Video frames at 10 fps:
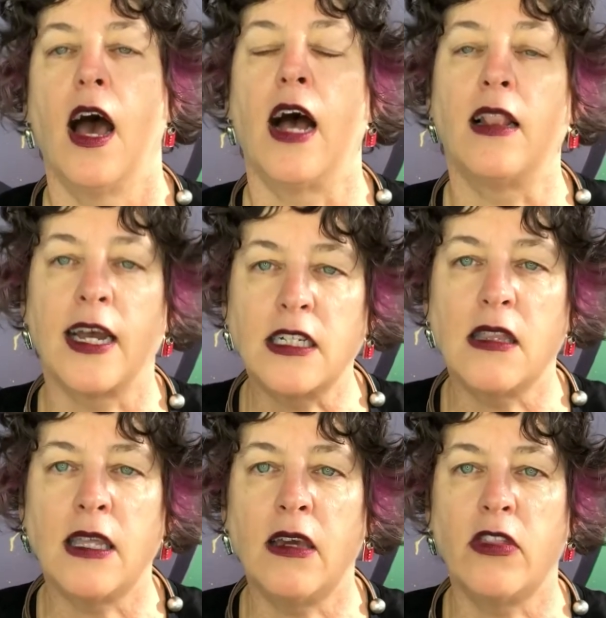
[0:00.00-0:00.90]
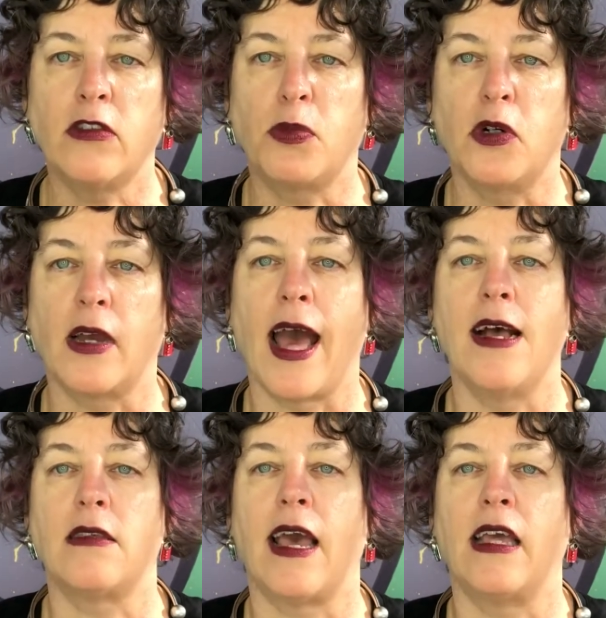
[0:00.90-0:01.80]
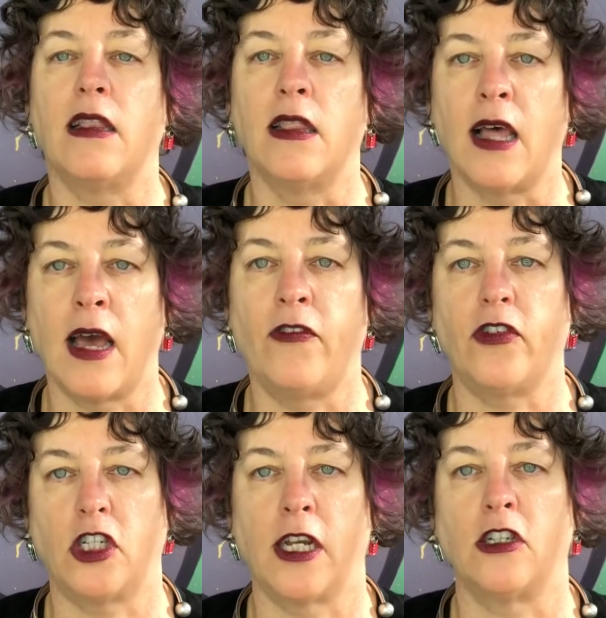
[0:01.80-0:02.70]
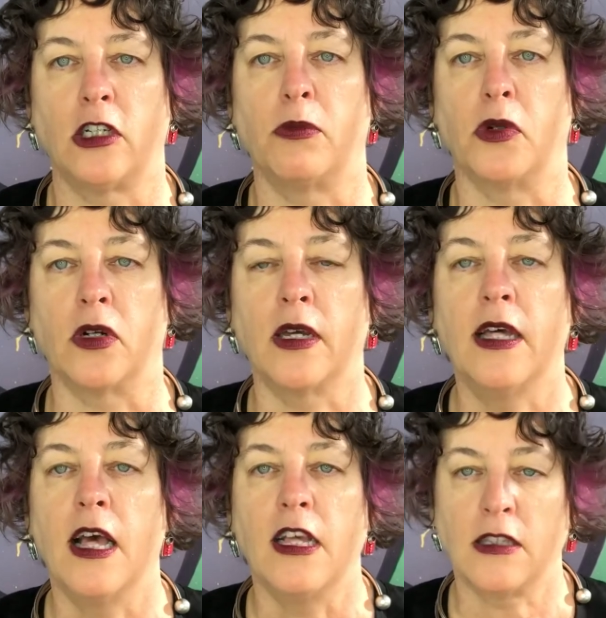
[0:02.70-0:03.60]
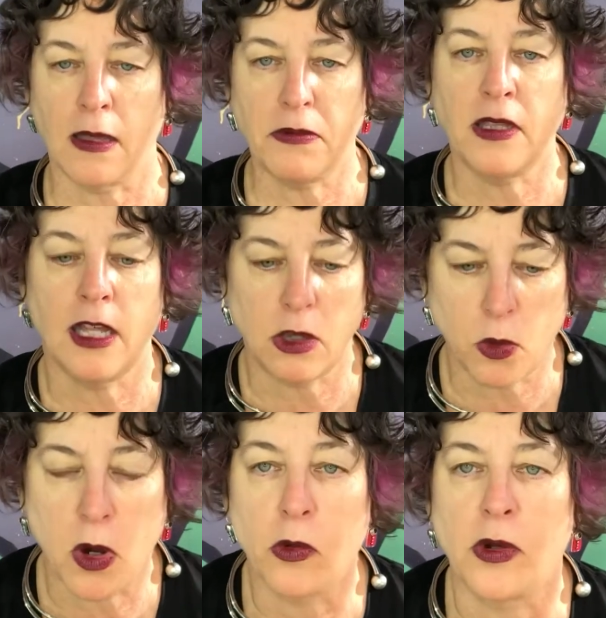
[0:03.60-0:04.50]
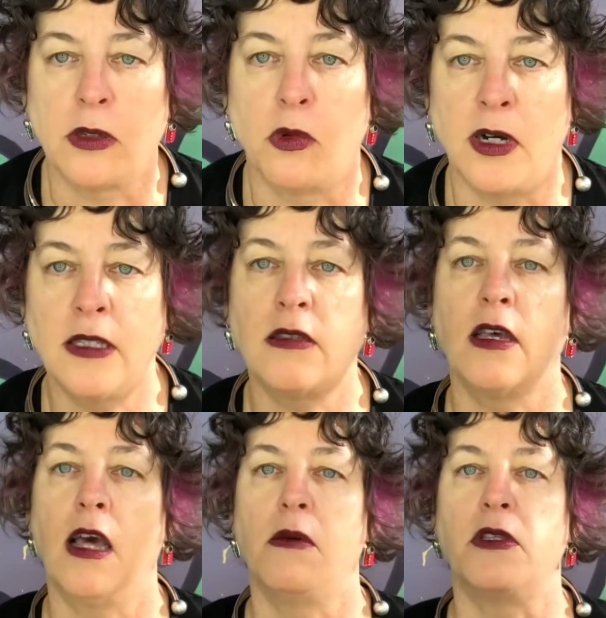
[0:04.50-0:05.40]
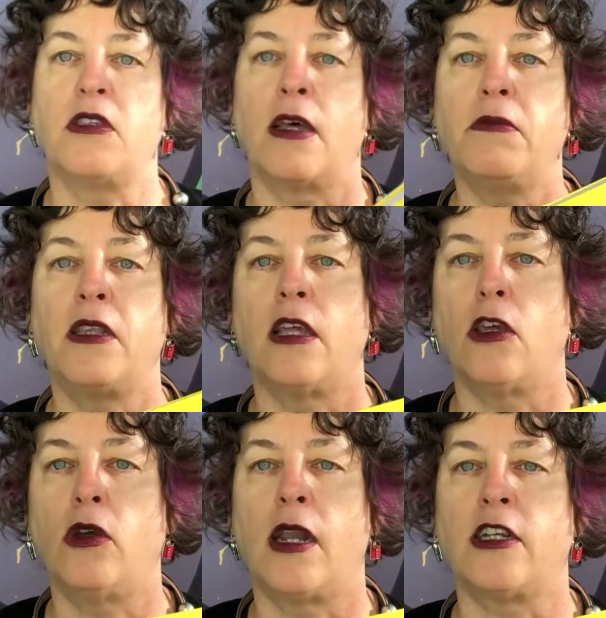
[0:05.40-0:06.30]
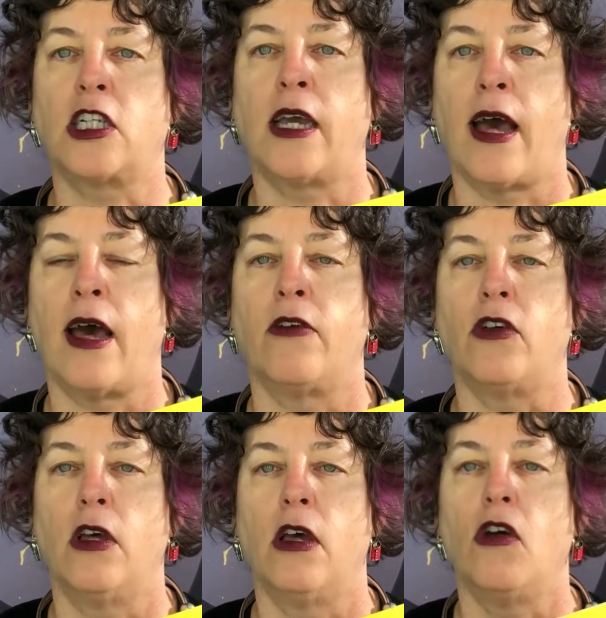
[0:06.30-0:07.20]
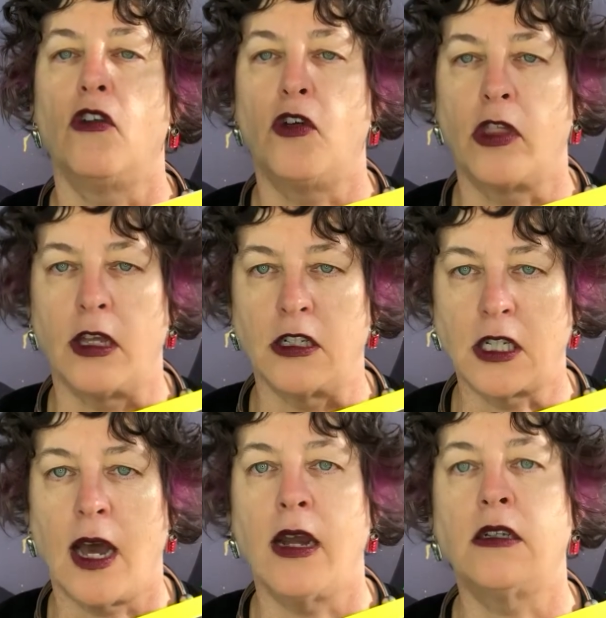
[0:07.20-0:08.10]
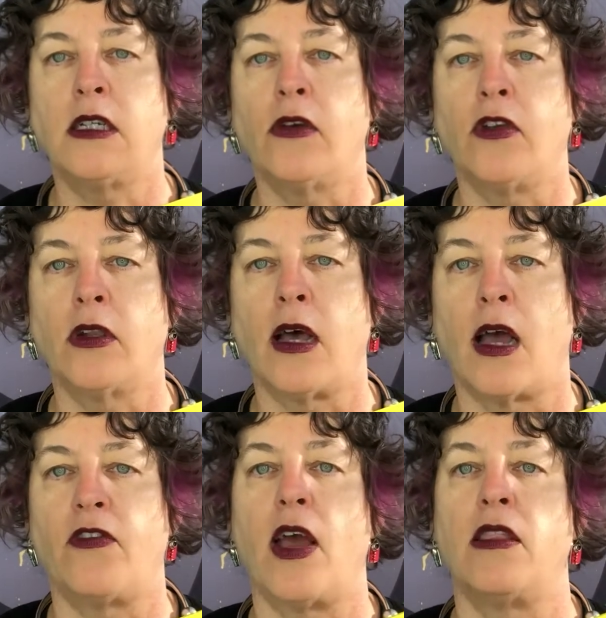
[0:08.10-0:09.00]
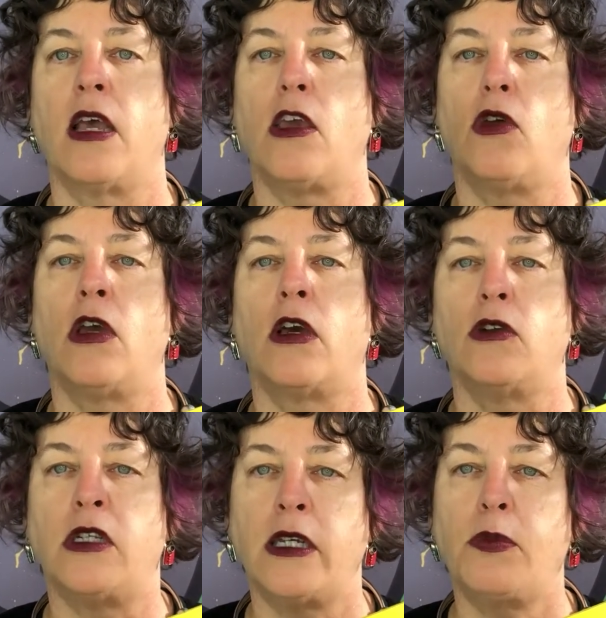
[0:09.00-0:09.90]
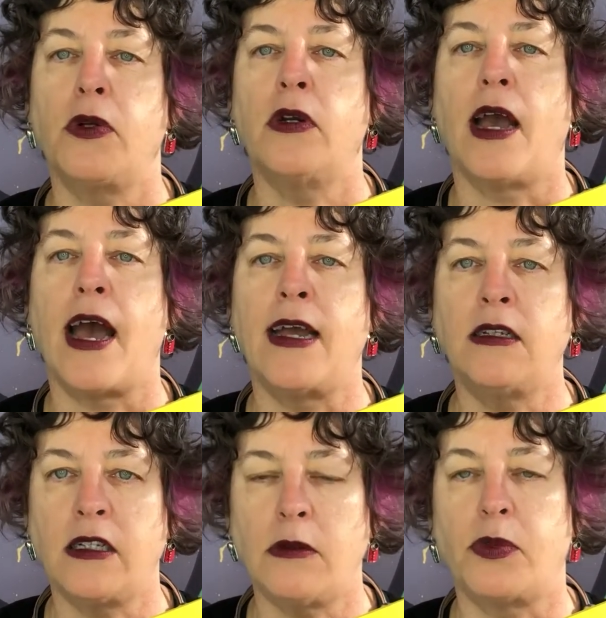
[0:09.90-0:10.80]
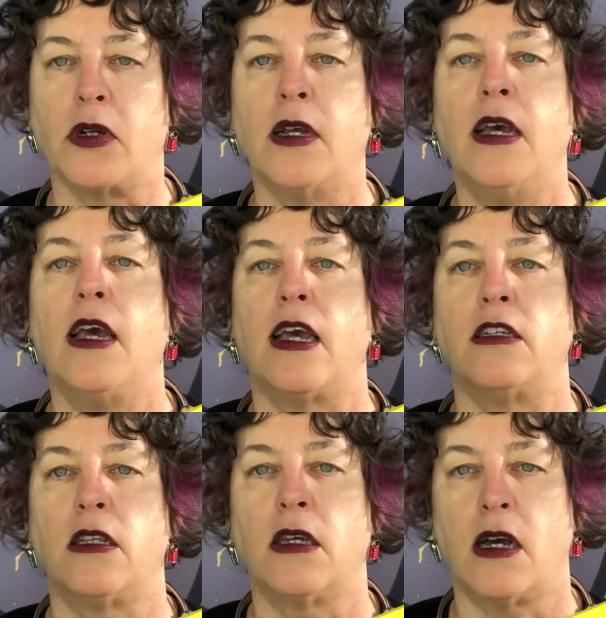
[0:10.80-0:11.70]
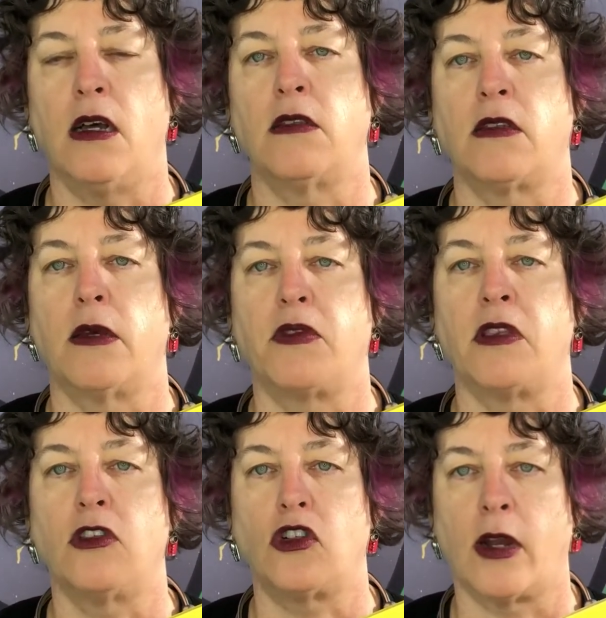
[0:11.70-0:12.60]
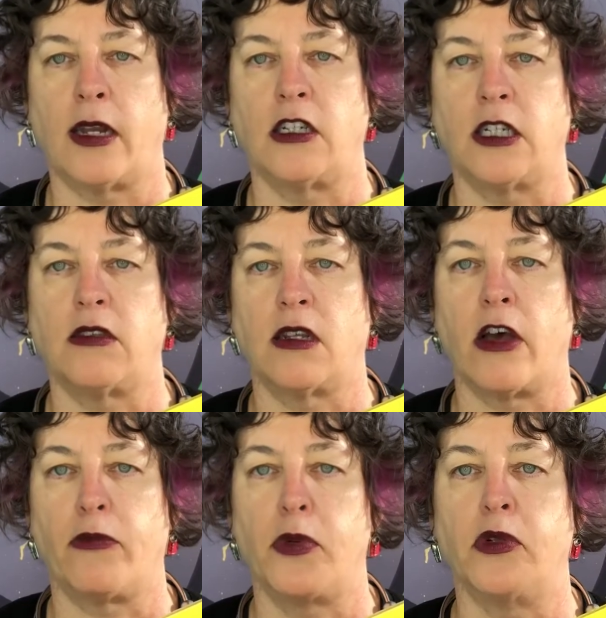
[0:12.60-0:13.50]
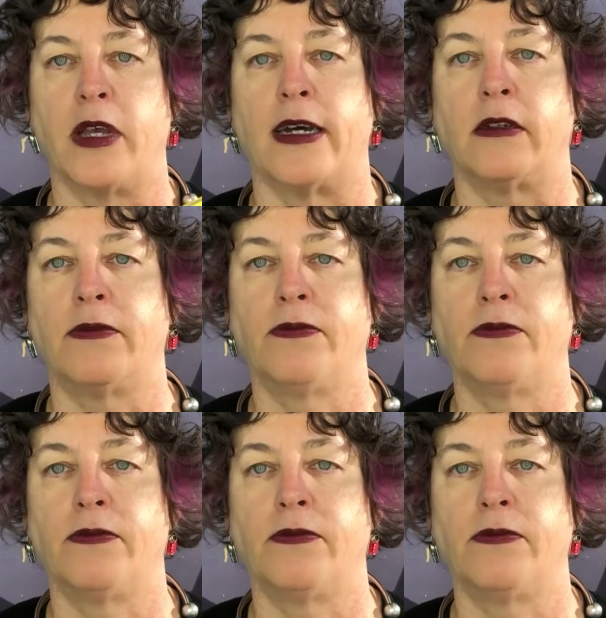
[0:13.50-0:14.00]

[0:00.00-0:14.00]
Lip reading: I like to think of this book as a life-changing book, something that you won't read once, but something that you can actually have for the entirety of your life, and that you can go deeper and deeper into the concepts and the strategies that I've pulled out.